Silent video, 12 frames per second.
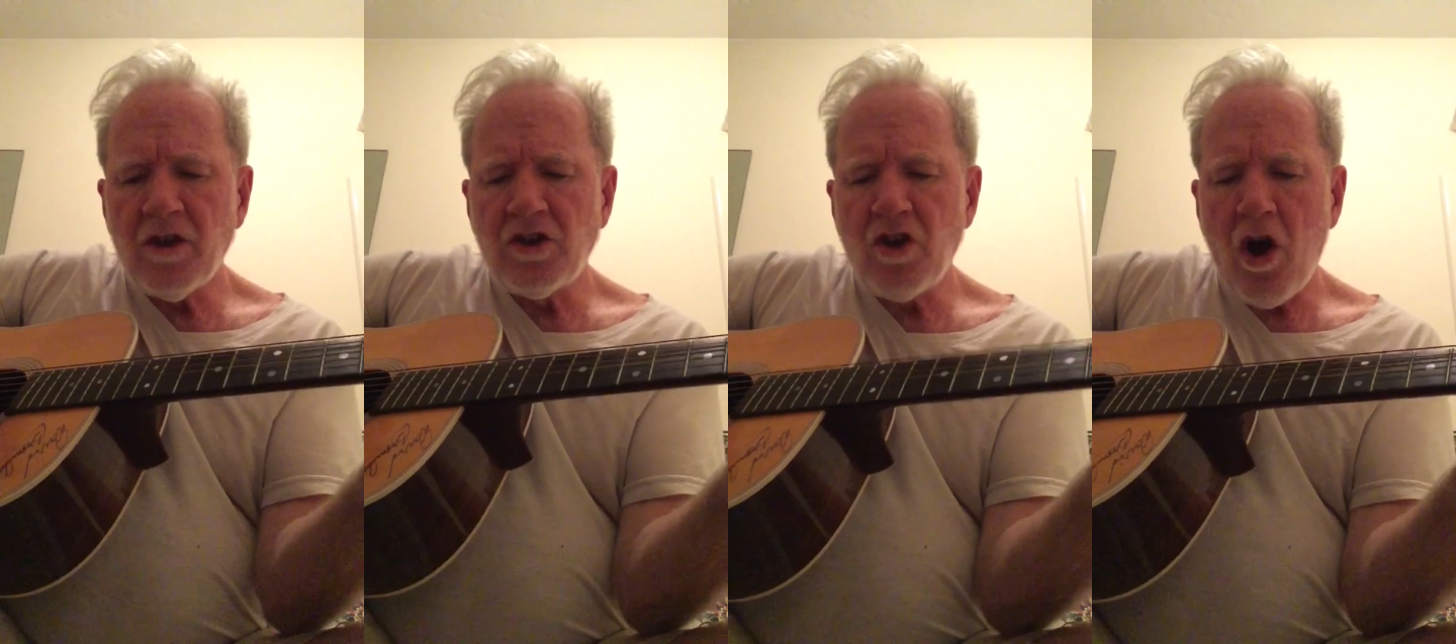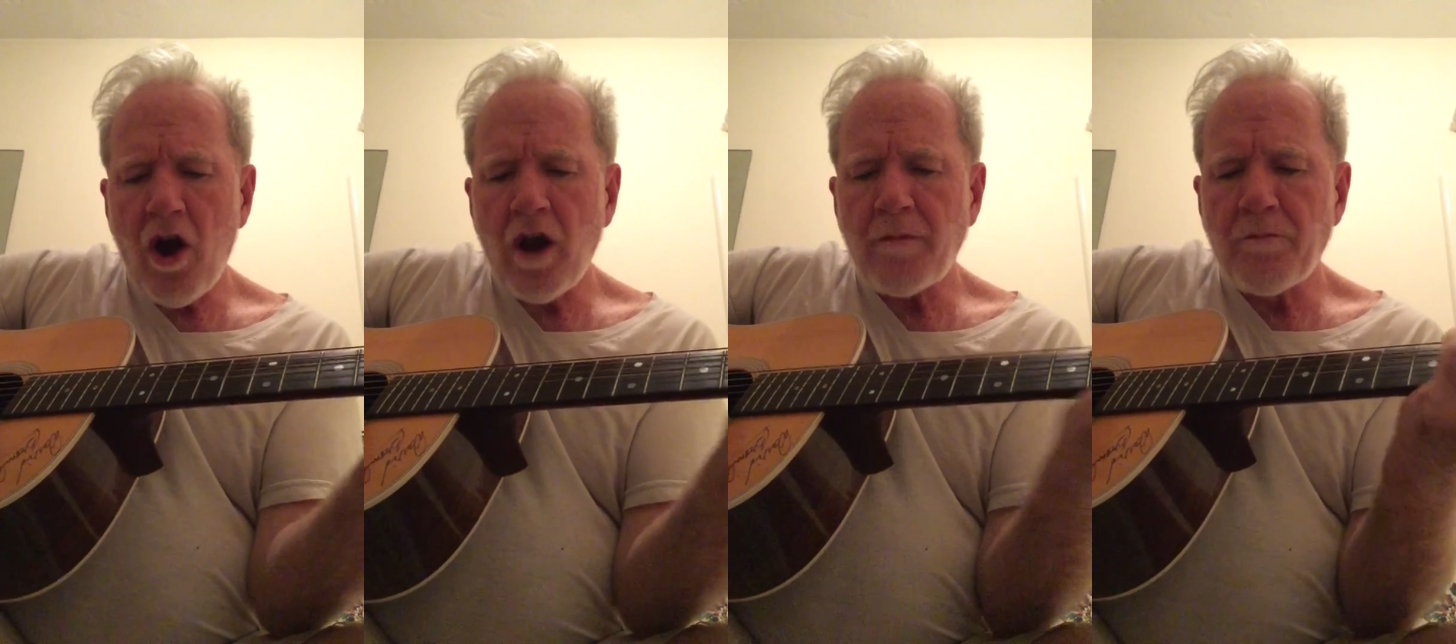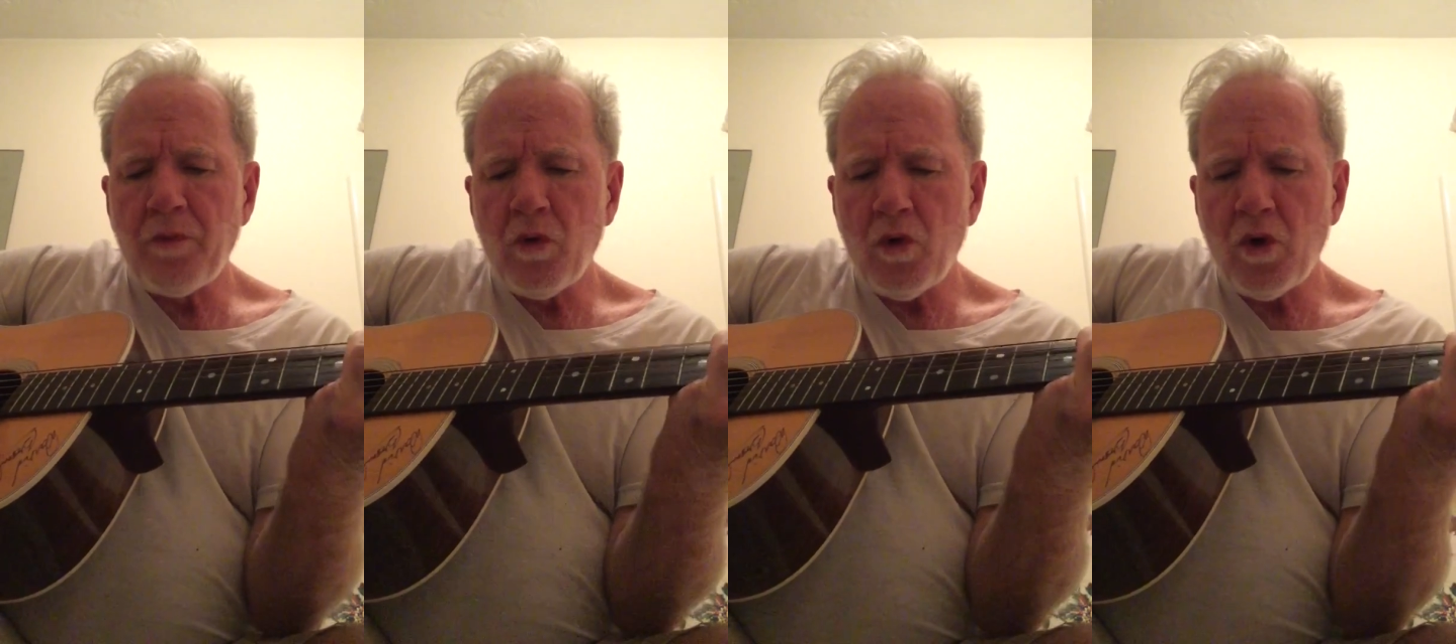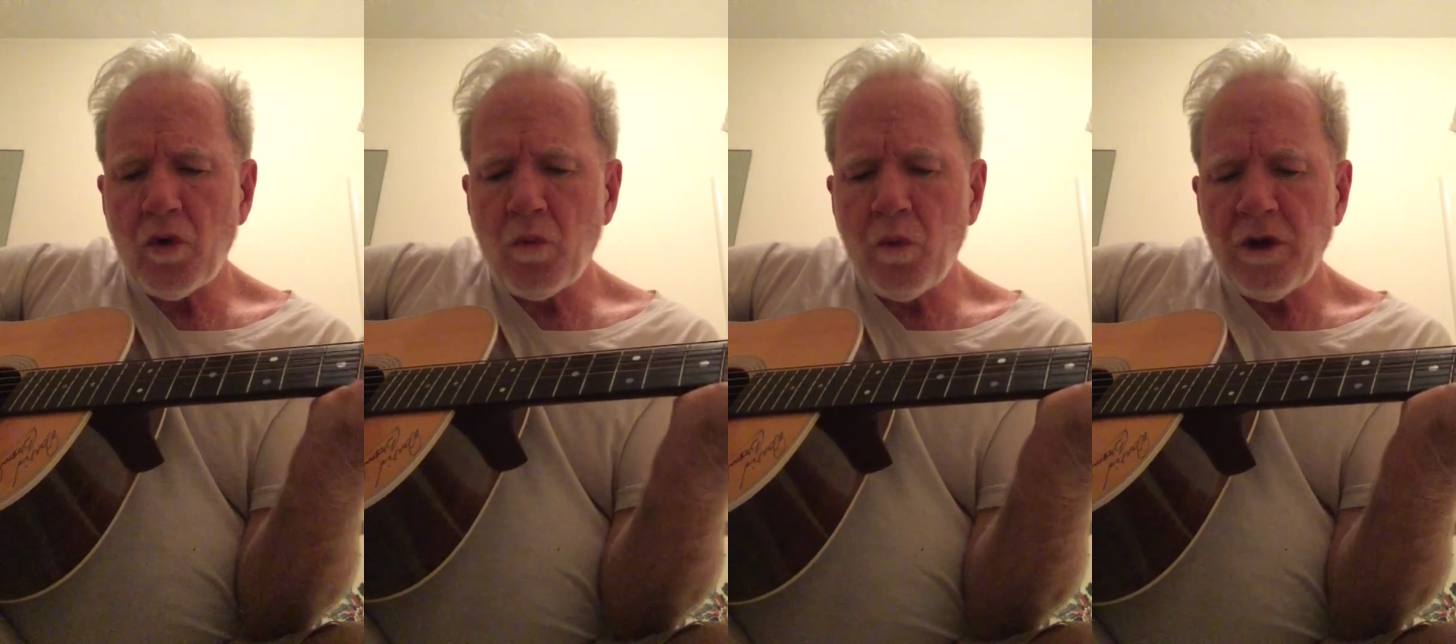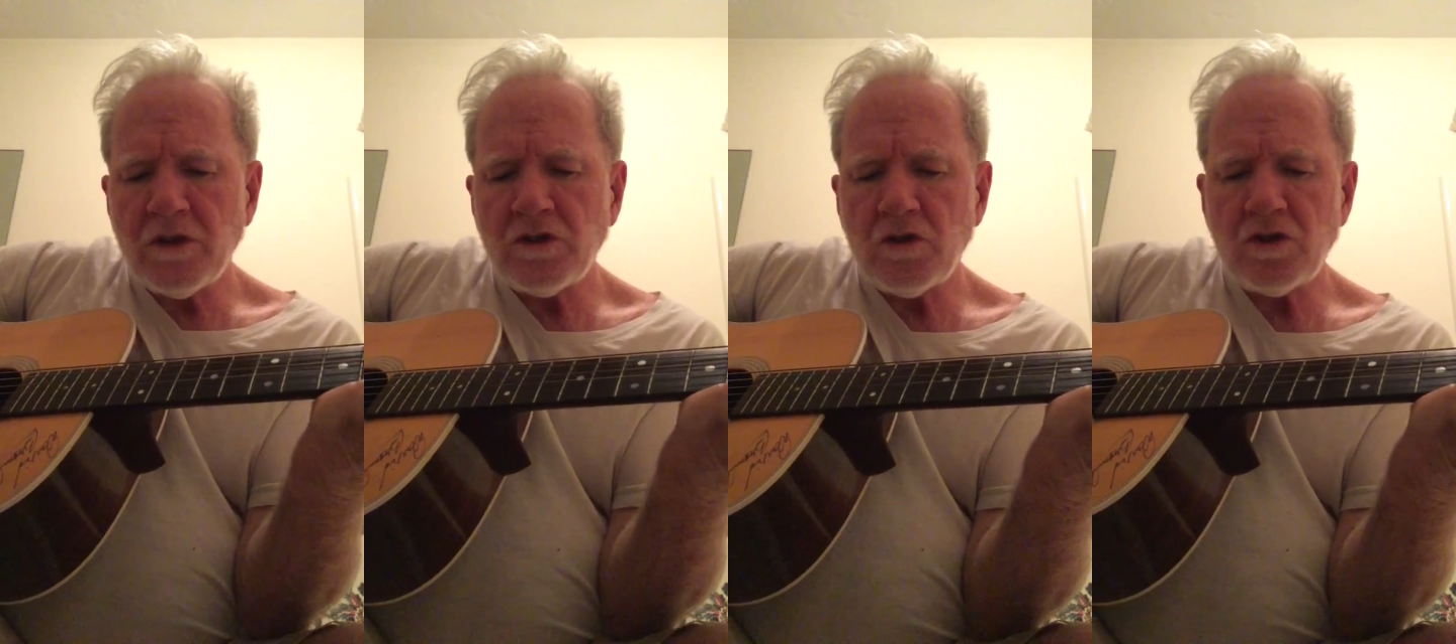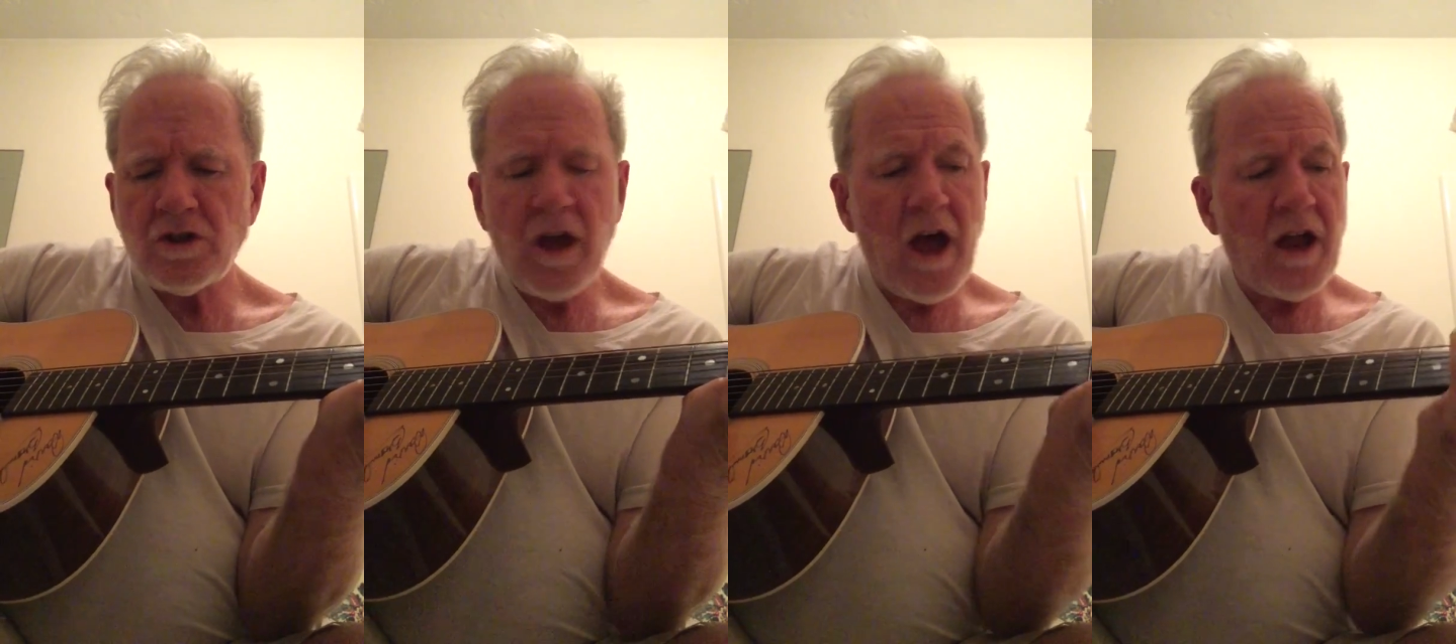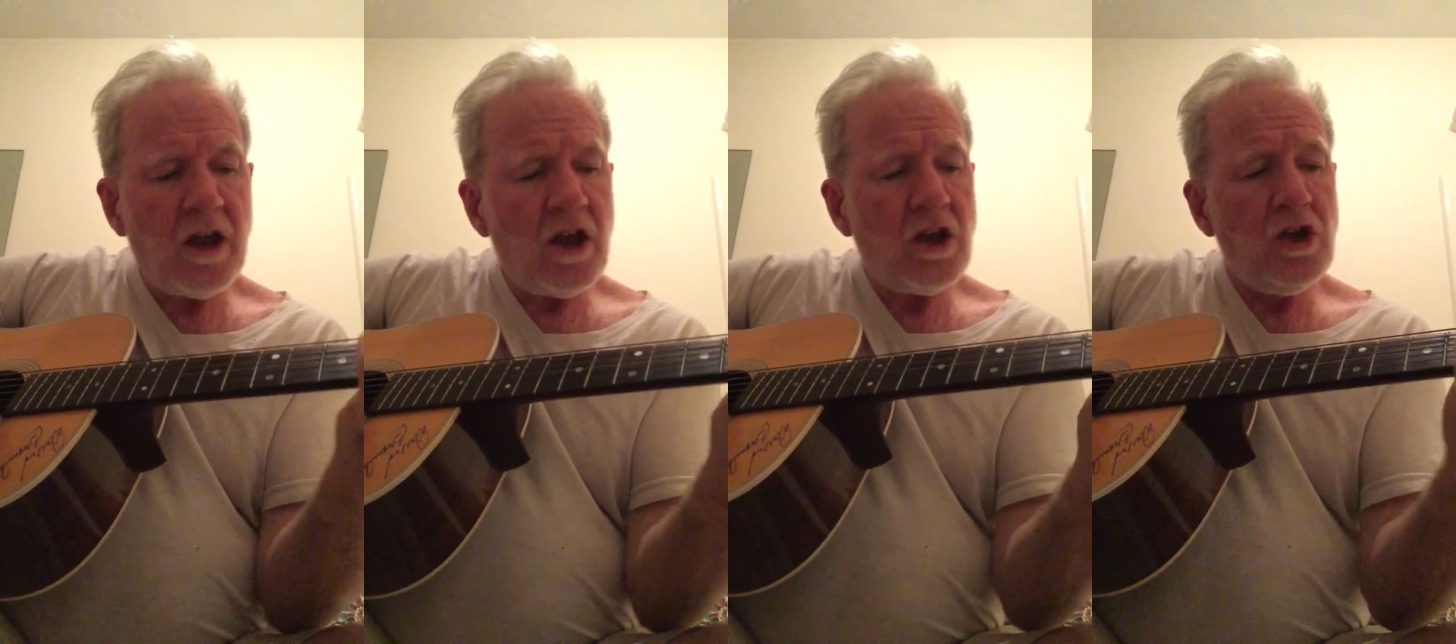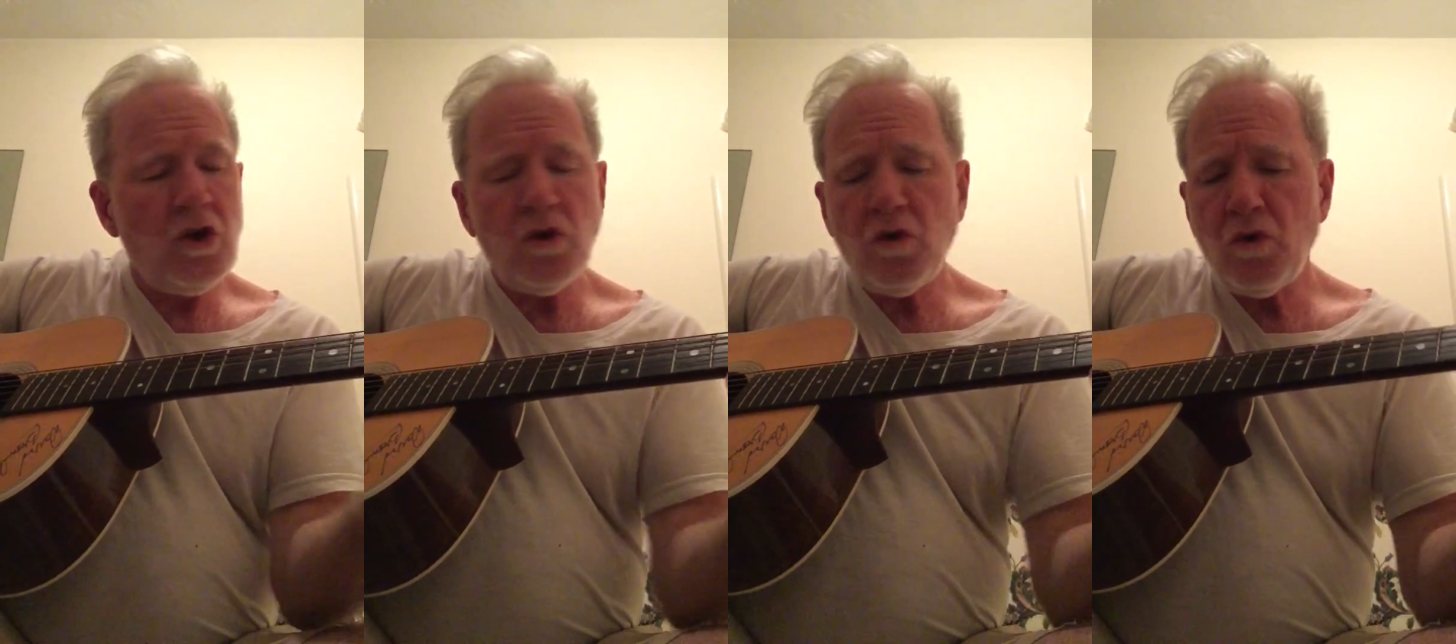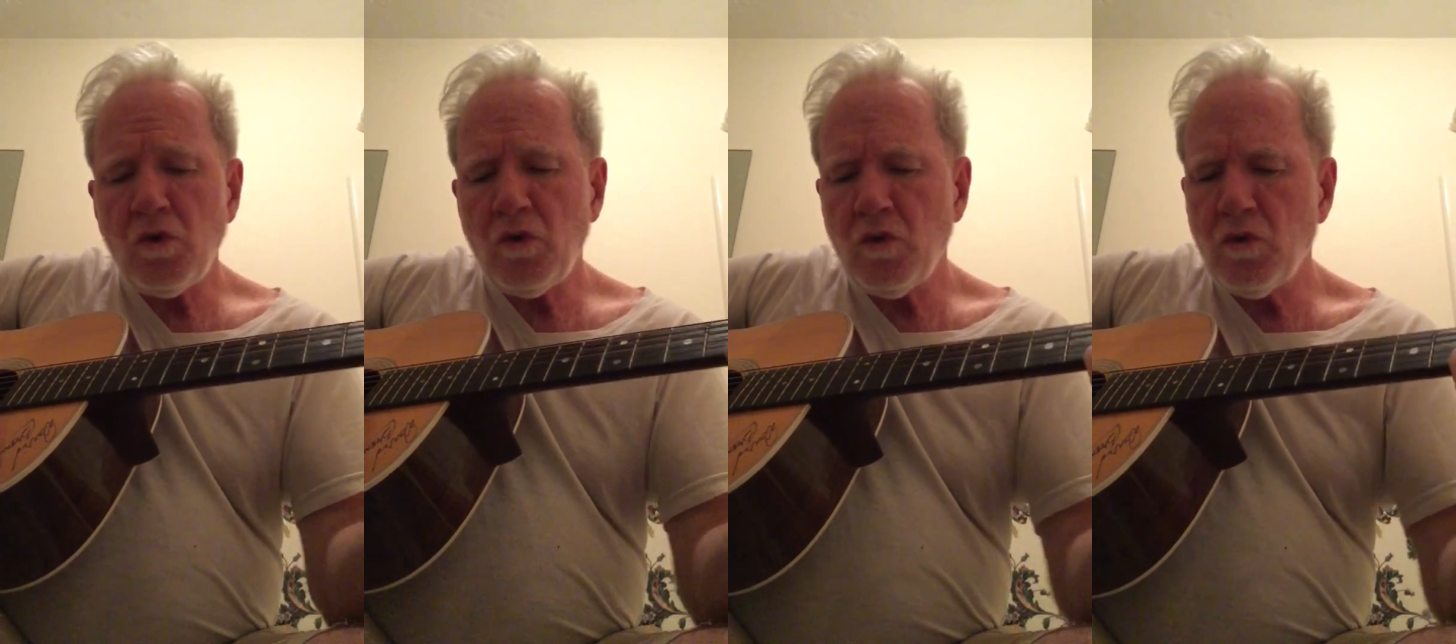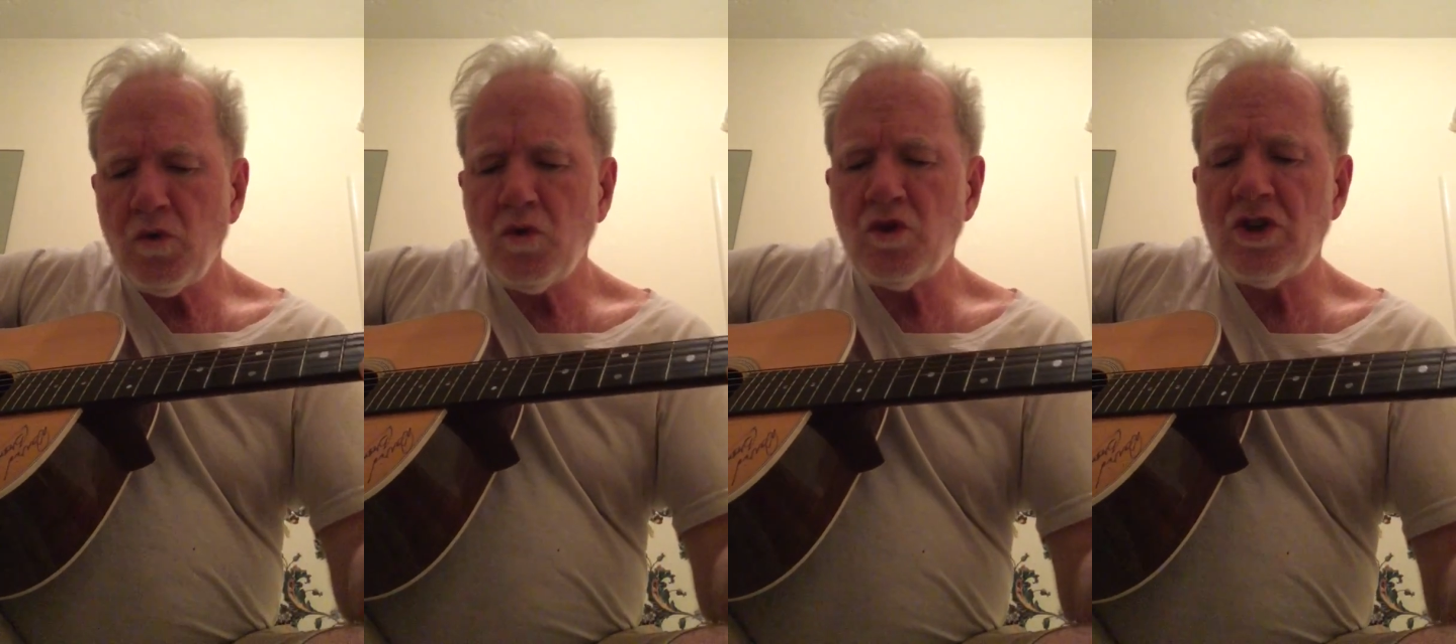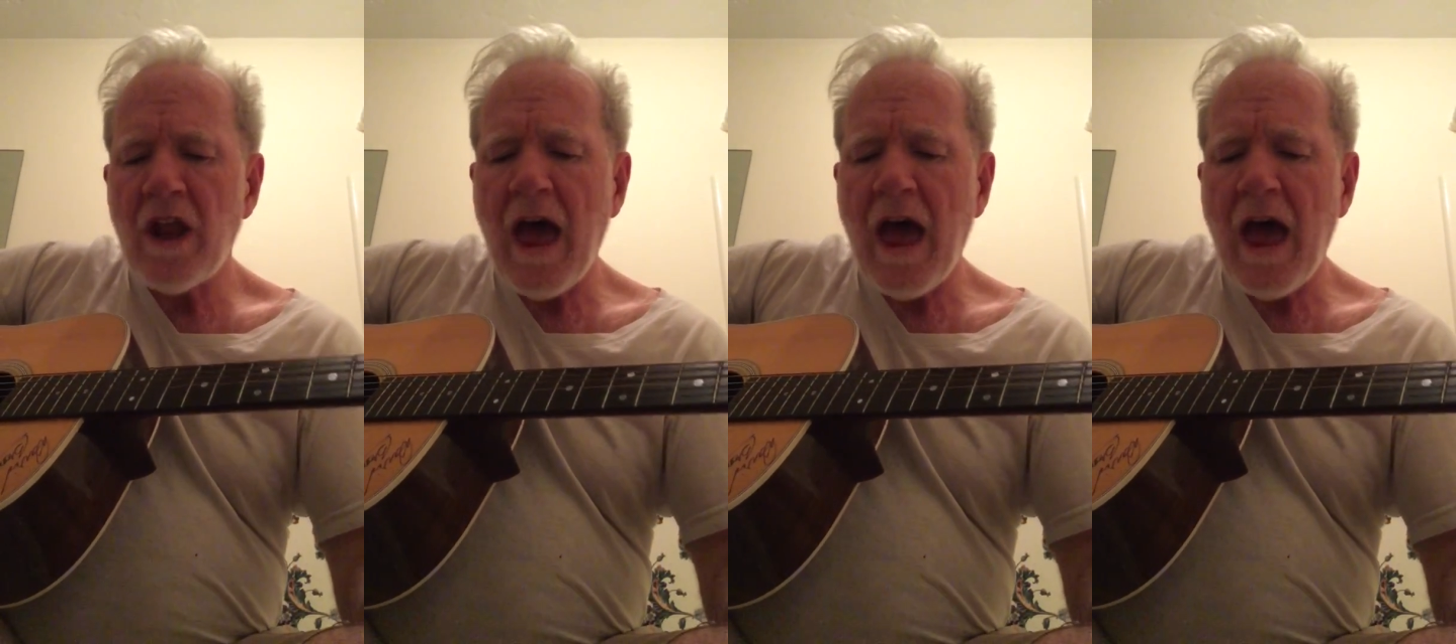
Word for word: The dartboard wizard's got a huge